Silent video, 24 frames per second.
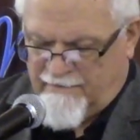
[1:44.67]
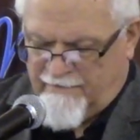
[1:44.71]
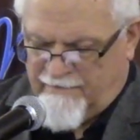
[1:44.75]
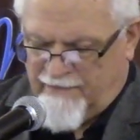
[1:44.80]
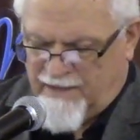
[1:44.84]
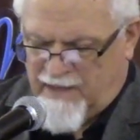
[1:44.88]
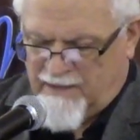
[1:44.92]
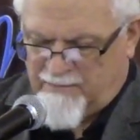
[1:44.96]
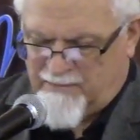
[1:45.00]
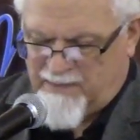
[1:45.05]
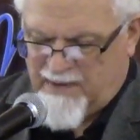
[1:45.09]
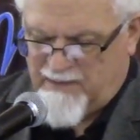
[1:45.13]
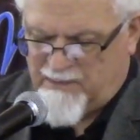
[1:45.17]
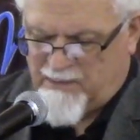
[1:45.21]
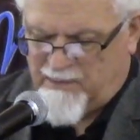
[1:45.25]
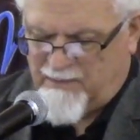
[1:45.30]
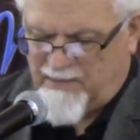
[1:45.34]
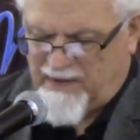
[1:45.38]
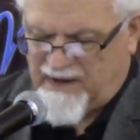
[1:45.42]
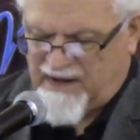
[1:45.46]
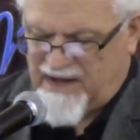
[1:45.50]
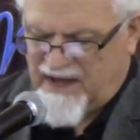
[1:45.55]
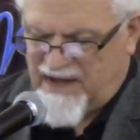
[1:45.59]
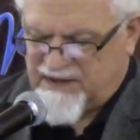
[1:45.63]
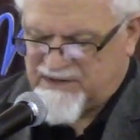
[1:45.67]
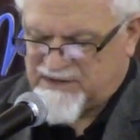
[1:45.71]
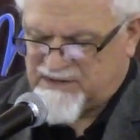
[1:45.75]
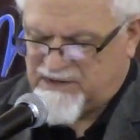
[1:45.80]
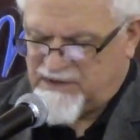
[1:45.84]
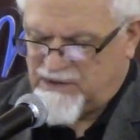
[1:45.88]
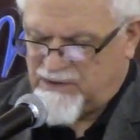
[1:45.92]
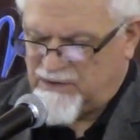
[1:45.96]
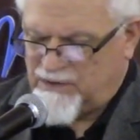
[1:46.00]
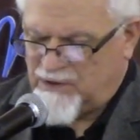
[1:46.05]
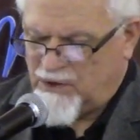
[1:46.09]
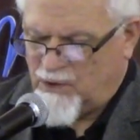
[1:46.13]
that people might
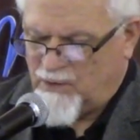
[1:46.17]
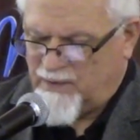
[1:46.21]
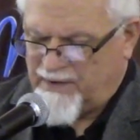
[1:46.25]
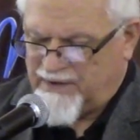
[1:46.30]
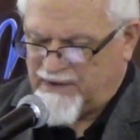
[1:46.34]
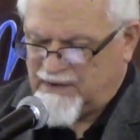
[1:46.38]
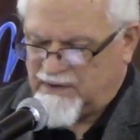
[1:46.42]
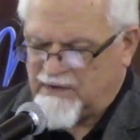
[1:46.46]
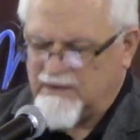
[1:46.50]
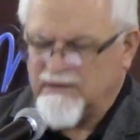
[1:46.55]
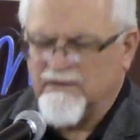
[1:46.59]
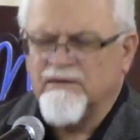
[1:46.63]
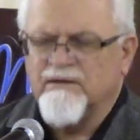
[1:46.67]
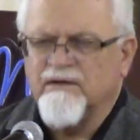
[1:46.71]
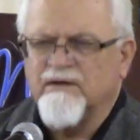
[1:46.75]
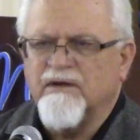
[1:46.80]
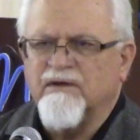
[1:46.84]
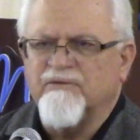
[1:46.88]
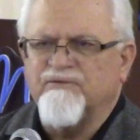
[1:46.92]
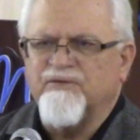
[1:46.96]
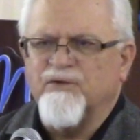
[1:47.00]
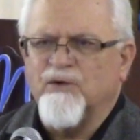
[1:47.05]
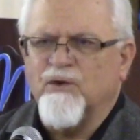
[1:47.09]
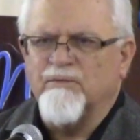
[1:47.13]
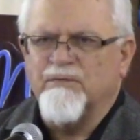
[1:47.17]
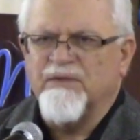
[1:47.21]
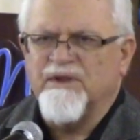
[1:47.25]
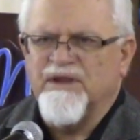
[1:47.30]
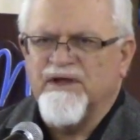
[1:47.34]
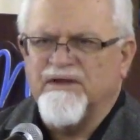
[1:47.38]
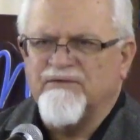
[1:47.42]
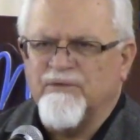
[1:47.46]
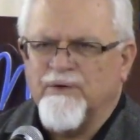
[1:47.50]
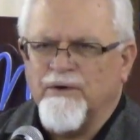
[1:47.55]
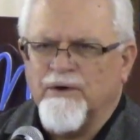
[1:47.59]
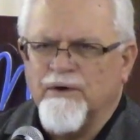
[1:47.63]
ask you, knowing if you're a
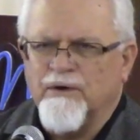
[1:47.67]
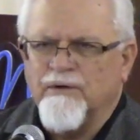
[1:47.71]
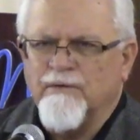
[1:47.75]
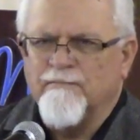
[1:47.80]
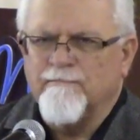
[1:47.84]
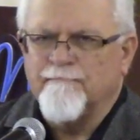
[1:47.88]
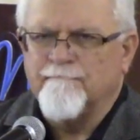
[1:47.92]
believer.